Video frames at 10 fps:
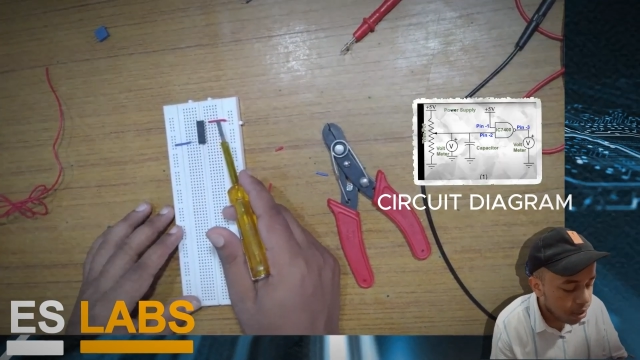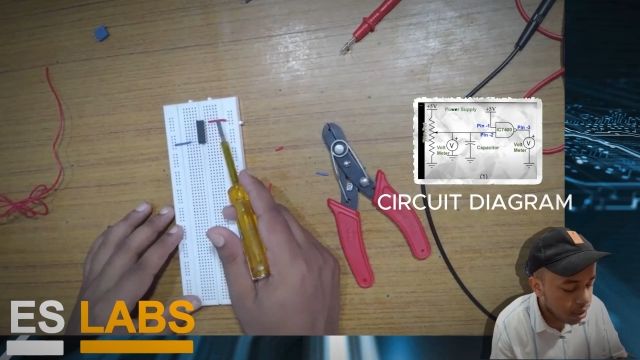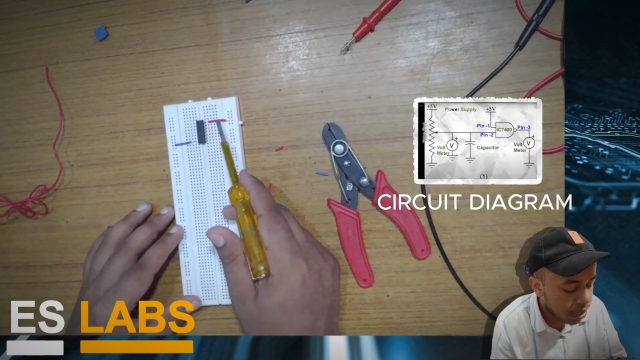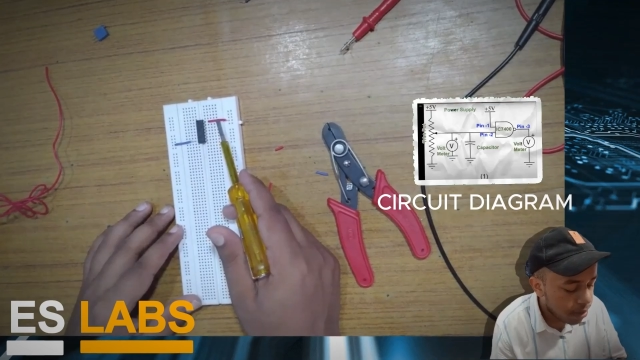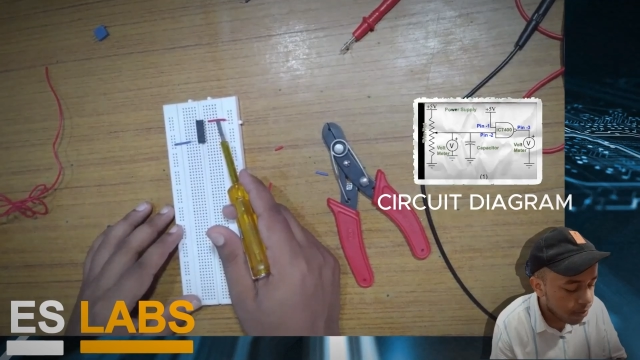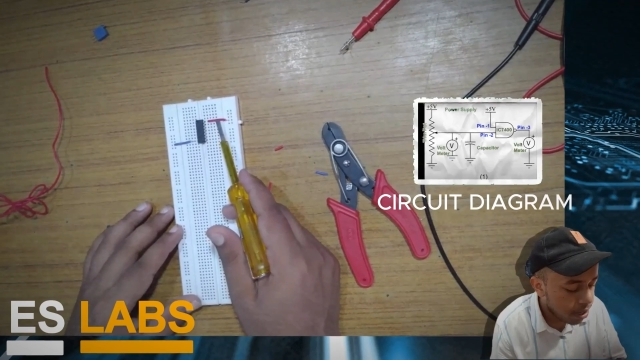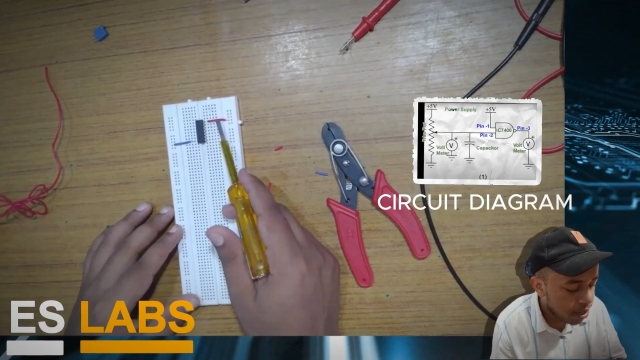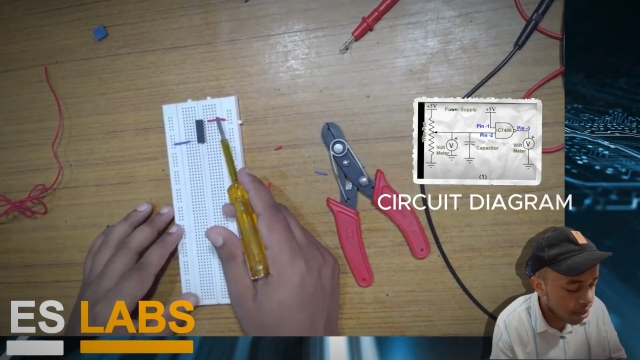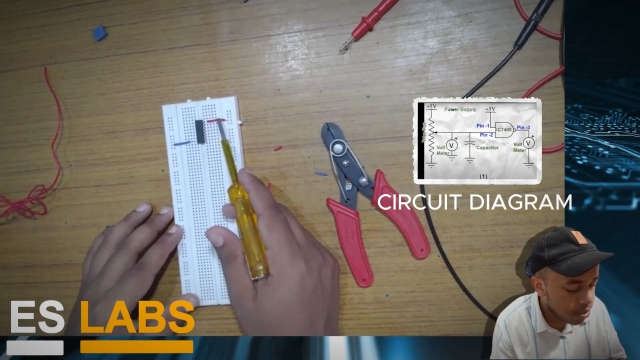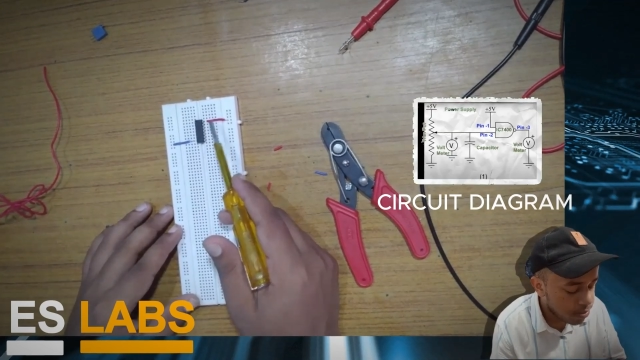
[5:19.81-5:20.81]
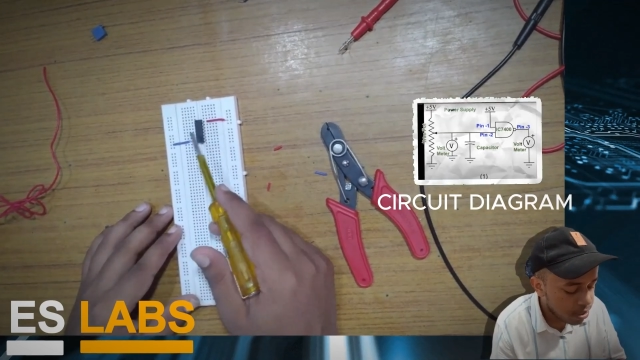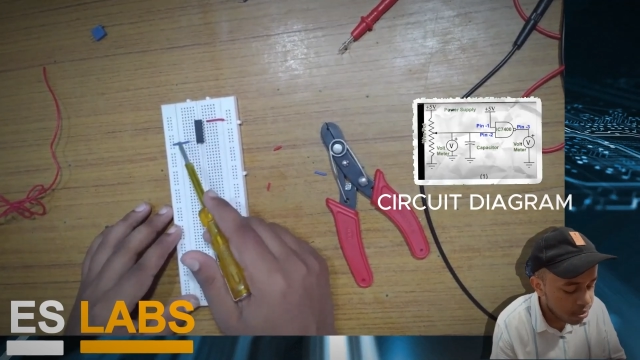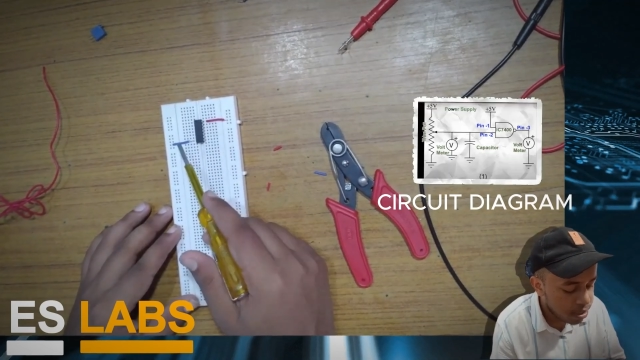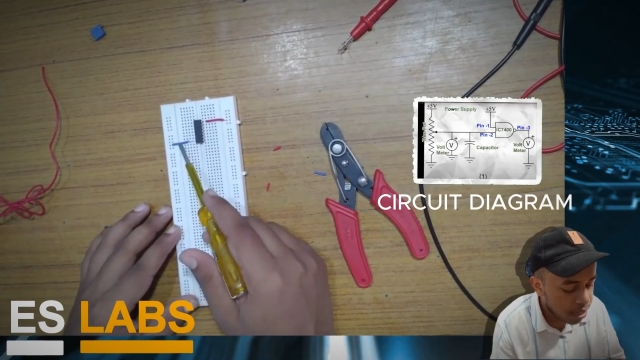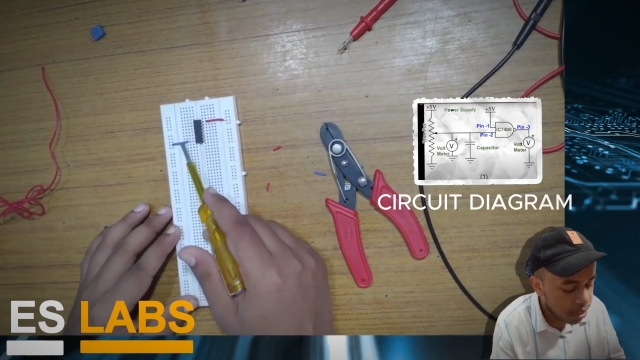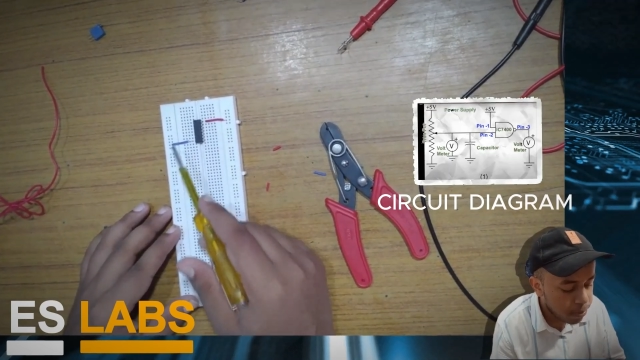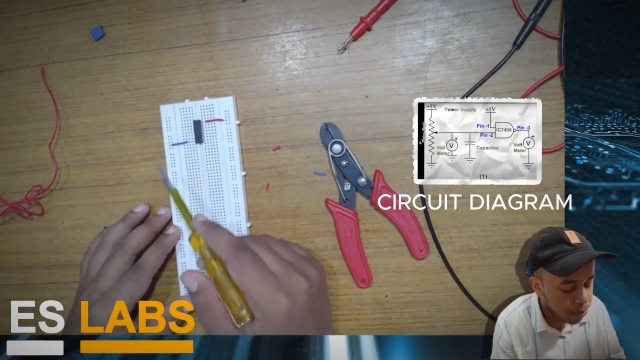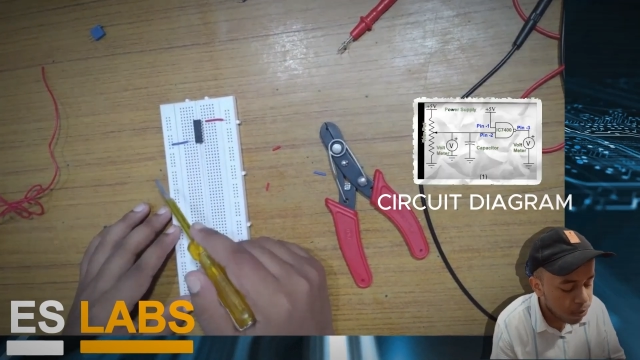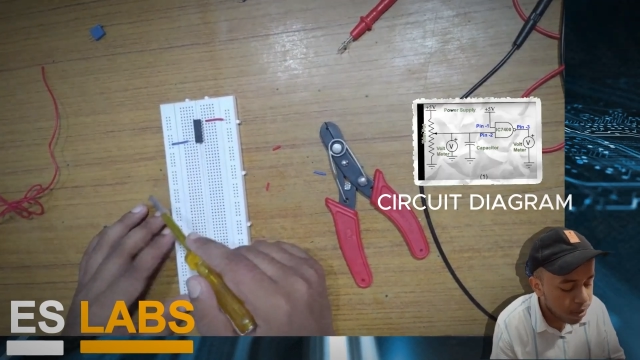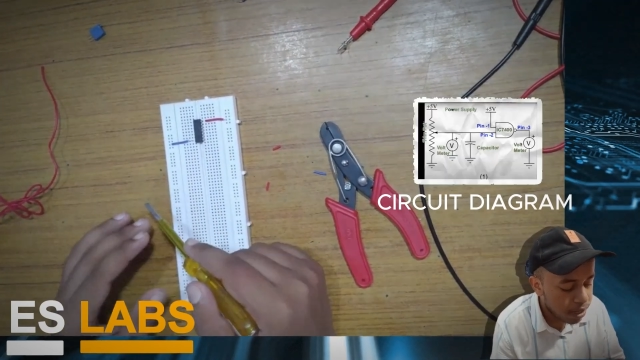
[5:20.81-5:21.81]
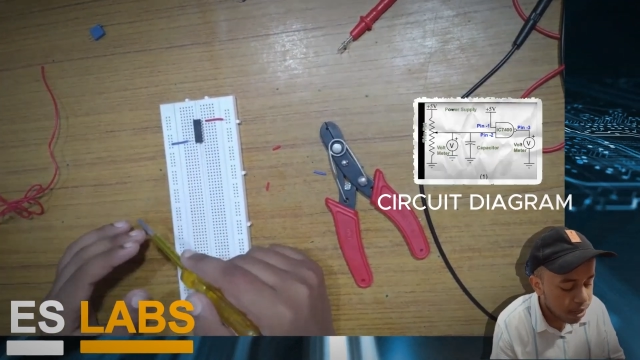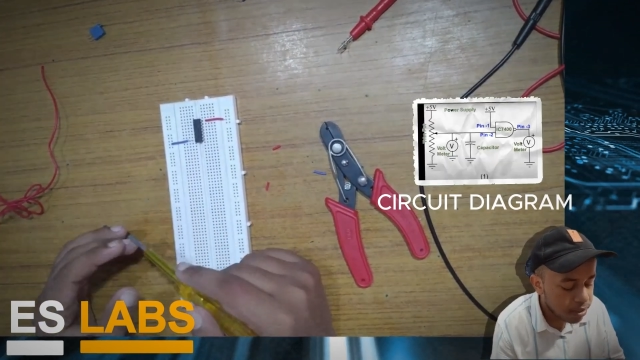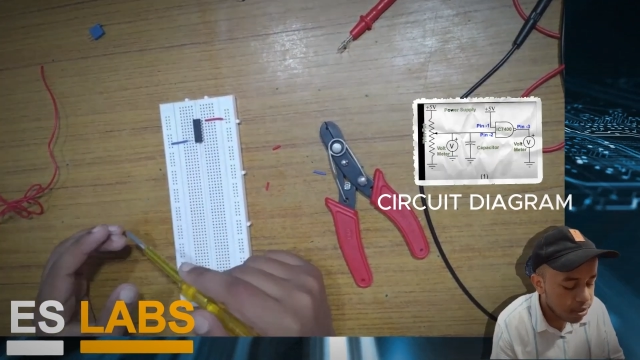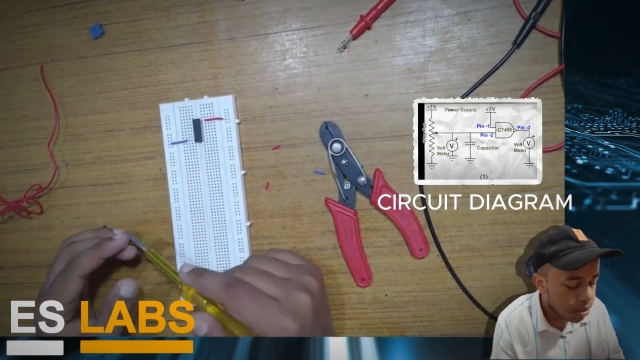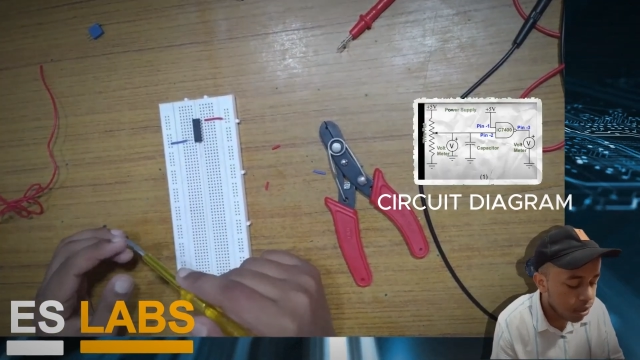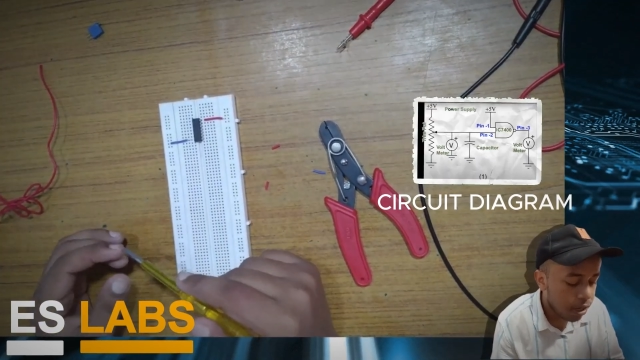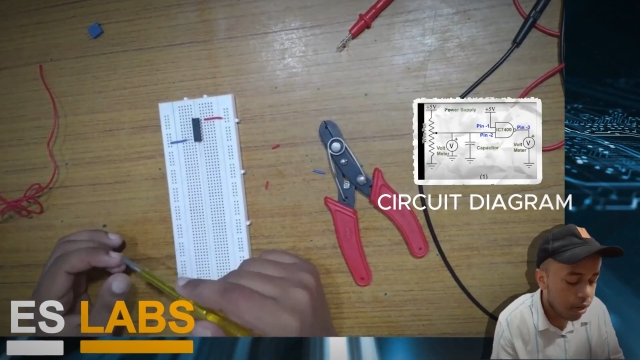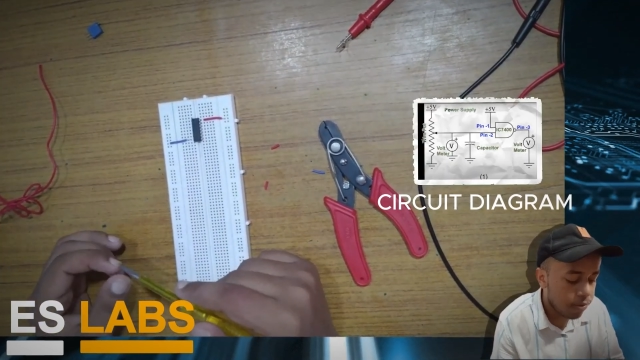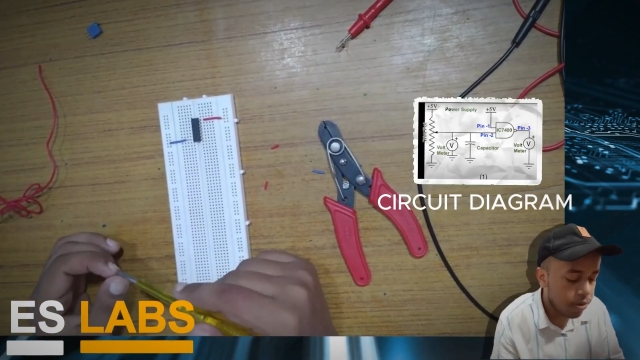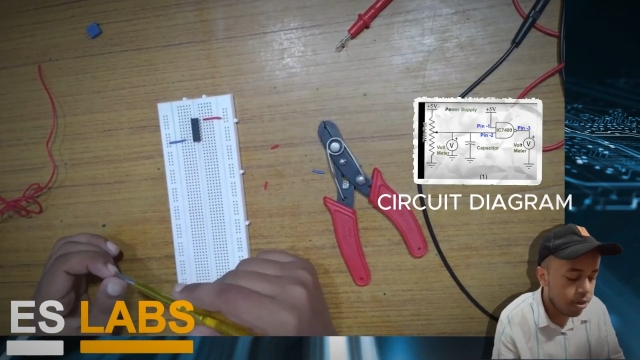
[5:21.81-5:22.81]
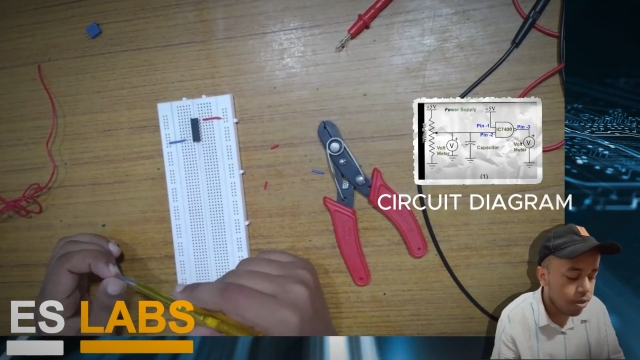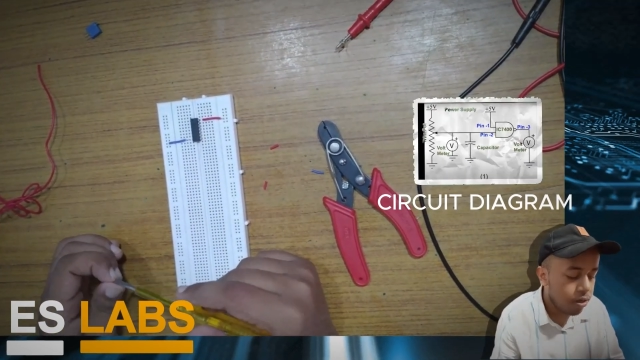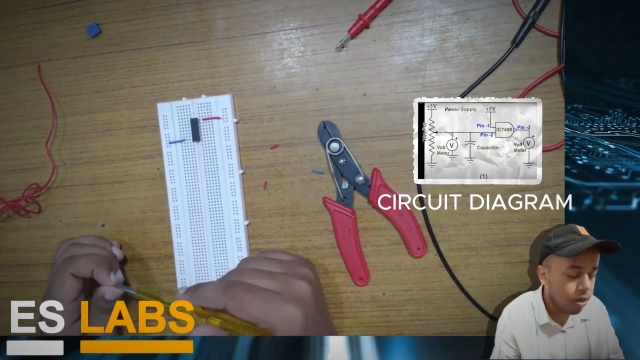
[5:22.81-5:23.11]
a red wire as VCC and a blue wire as ground.